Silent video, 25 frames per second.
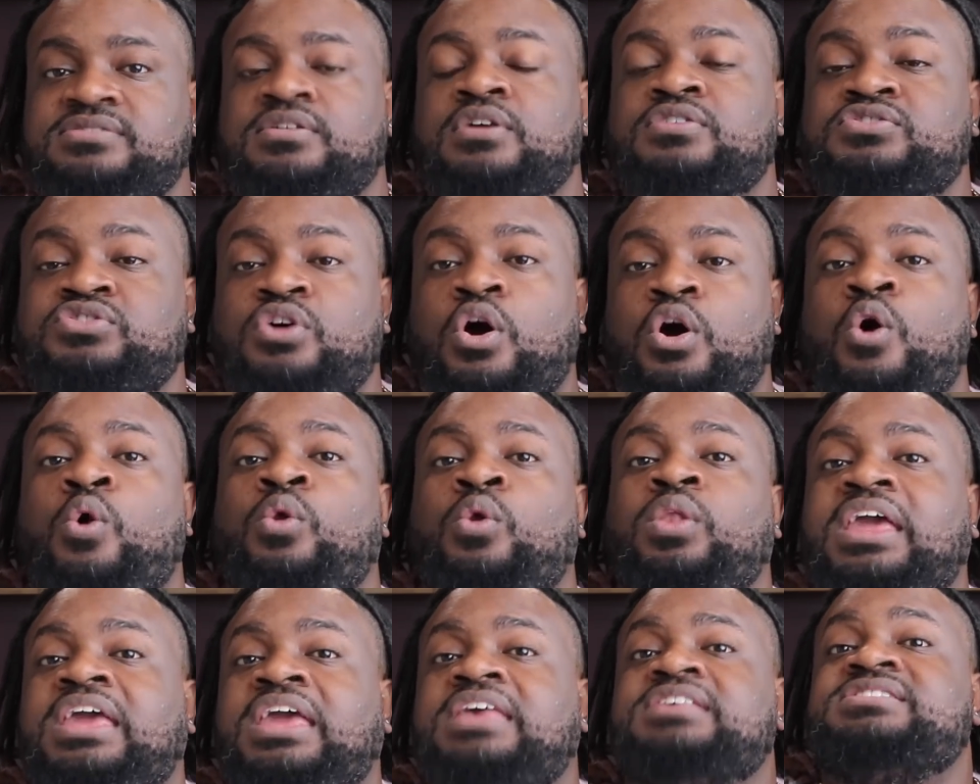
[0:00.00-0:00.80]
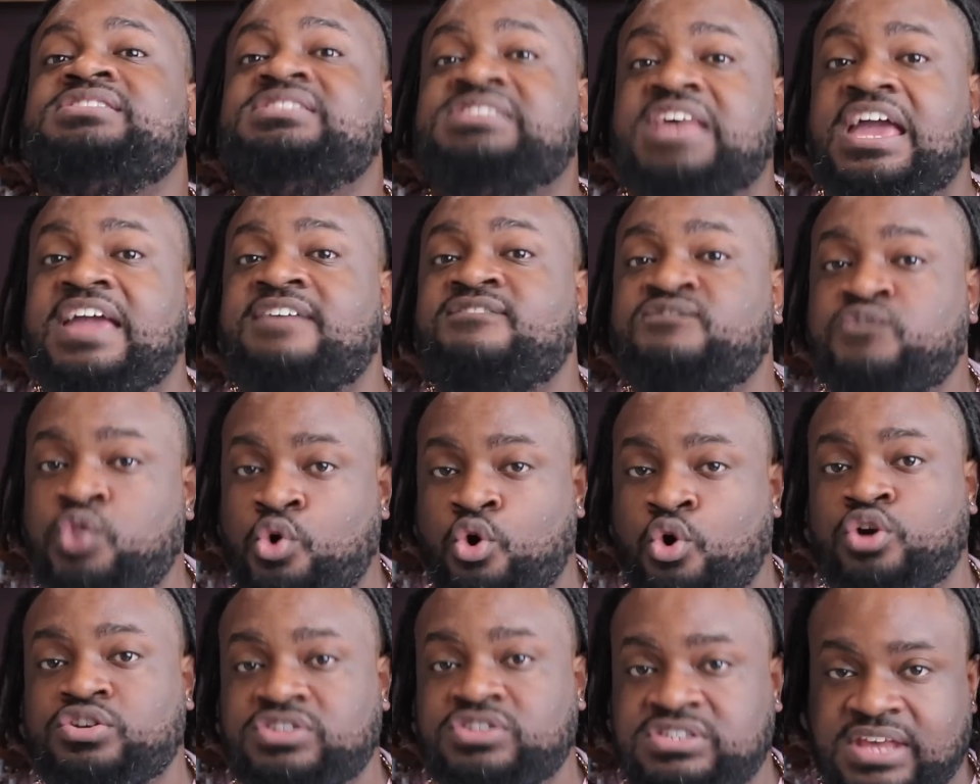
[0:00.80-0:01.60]
There's only
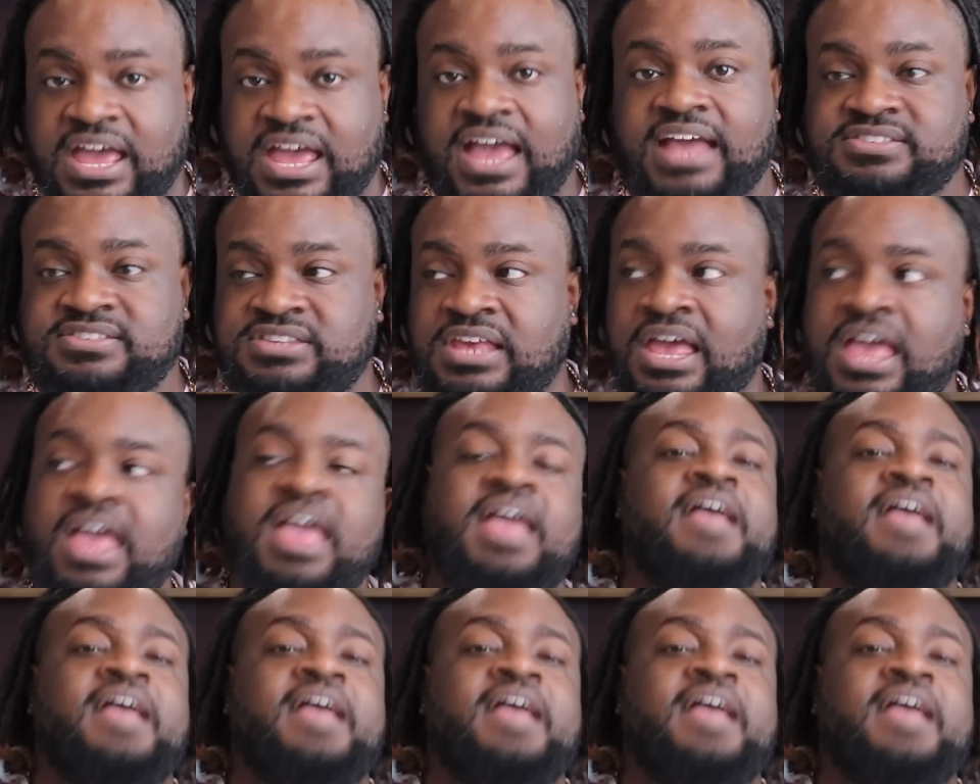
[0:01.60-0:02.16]
safer sex.